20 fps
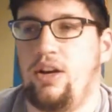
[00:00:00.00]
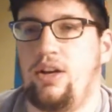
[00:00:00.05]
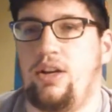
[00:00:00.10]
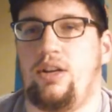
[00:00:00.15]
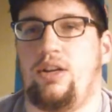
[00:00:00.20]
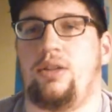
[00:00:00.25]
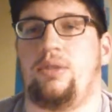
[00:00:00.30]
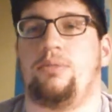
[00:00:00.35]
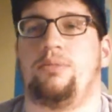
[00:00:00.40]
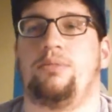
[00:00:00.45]

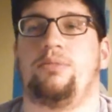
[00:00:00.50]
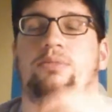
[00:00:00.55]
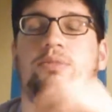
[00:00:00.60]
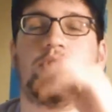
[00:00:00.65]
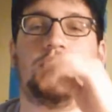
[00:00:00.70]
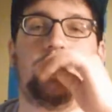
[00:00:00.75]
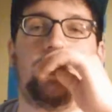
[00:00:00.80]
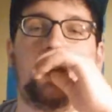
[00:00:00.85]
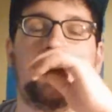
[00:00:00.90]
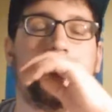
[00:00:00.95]

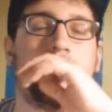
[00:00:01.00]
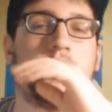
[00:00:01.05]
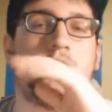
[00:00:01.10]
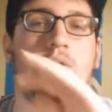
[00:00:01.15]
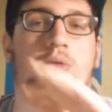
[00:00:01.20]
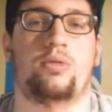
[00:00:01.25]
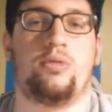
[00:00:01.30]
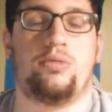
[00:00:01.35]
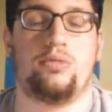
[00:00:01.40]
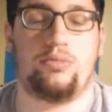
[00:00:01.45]

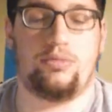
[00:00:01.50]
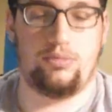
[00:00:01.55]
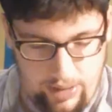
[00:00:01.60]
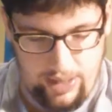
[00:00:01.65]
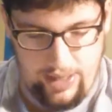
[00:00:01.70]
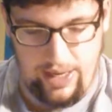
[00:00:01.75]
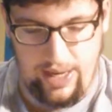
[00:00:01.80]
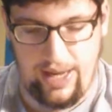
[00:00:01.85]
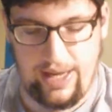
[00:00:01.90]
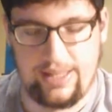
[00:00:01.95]
Shido
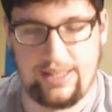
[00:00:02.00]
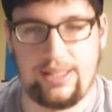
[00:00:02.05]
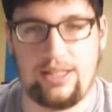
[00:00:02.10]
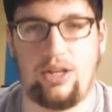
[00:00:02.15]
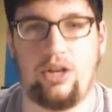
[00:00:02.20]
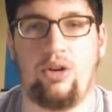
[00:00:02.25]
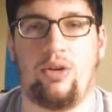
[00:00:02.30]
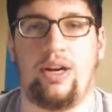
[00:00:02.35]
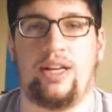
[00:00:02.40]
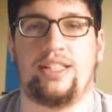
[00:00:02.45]
has
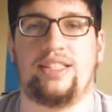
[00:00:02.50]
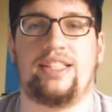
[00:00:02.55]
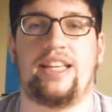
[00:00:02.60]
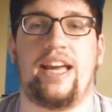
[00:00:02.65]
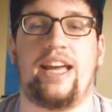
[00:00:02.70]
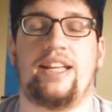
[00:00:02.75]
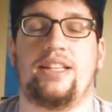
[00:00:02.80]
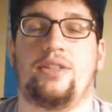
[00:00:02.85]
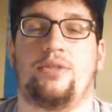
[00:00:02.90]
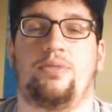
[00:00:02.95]
to go on
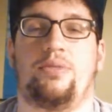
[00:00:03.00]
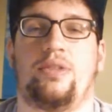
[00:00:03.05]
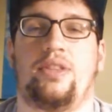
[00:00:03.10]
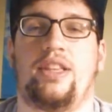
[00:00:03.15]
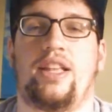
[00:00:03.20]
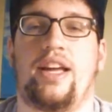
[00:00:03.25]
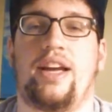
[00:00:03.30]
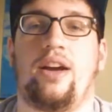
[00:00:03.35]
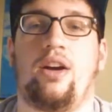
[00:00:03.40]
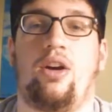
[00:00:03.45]
dates
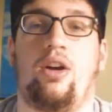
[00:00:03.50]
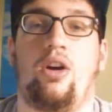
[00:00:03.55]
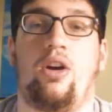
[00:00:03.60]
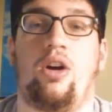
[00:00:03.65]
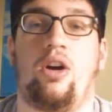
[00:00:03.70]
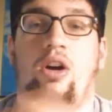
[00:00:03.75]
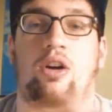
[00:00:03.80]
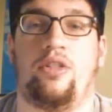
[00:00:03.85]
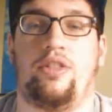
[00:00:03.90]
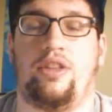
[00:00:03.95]
with like
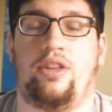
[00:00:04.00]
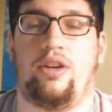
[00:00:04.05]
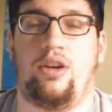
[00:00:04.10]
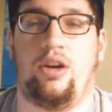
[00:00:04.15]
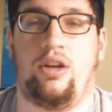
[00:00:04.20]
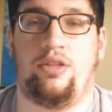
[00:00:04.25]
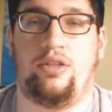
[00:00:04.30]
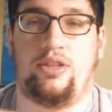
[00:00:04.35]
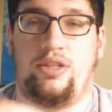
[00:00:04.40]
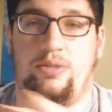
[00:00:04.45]
all
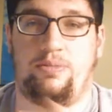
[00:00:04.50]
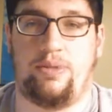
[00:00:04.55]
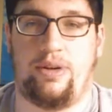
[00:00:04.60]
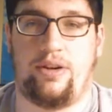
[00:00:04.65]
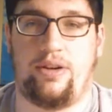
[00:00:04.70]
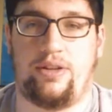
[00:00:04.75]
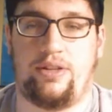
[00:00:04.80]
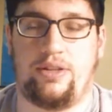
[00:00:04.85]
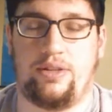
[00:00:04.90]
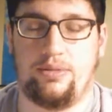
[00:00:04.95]
the
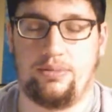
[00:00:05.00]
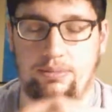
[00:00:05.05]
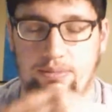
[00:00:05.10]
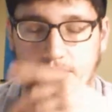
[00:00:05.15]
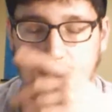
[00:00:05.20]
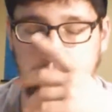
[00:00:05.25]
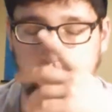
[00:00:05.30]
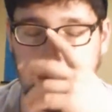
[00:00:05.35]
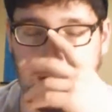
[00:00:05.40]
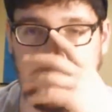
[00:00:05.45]
spirits,
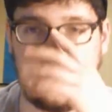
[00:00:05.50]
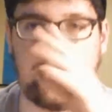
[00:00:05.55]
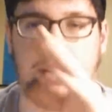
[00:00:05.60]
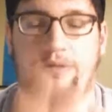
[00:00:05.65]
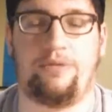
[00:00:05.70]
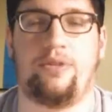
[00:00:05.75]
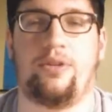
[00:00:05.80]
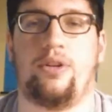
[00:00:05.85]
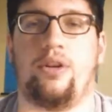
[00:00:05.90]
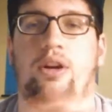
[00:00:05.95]

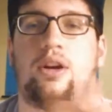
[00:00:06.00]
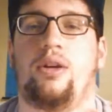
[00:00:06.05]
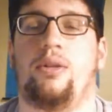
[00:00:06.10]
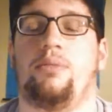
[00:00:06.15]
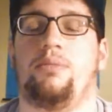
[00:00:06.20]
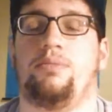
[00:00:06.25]
except for